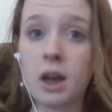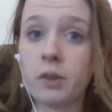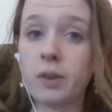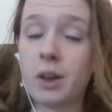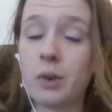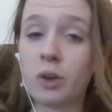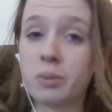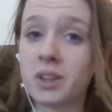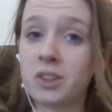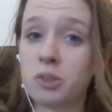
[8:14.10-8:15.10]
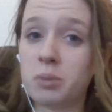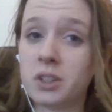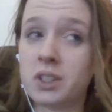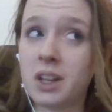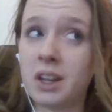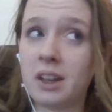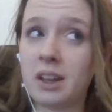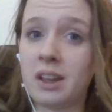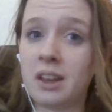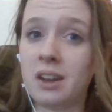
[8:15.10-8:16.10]
I read Orbiting Jupiter tonight
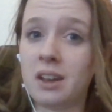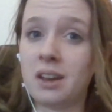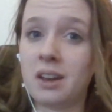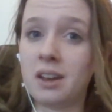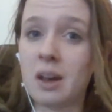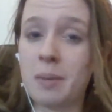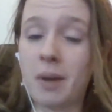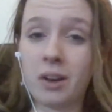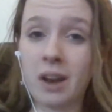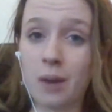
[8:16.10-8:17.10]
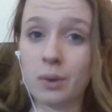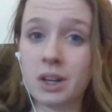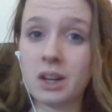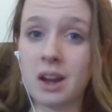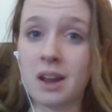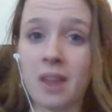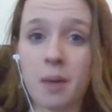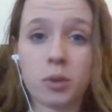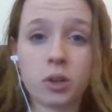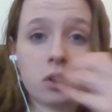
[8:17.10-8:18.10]
in about an hour, and that
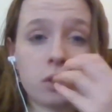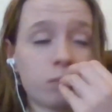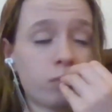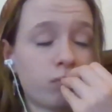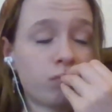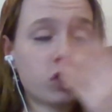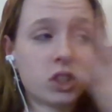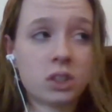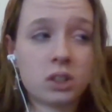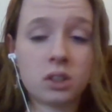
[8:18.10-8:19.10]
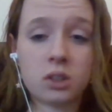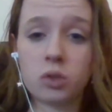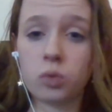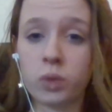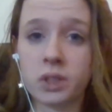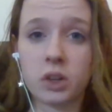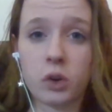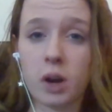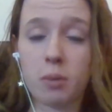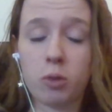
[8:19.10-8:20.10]
book was
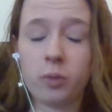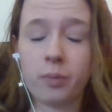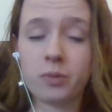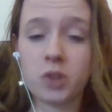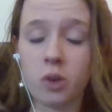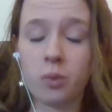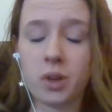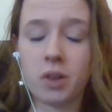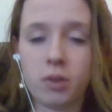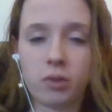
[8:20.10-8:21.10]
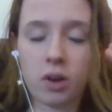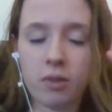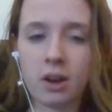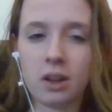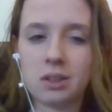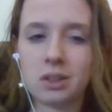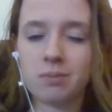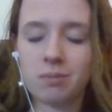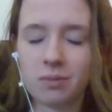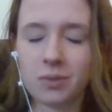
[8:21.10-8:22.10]
incredible. So if you have not read it,
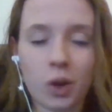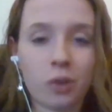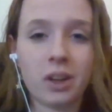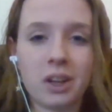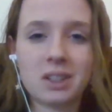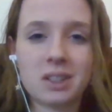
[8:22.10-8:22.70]
go read it.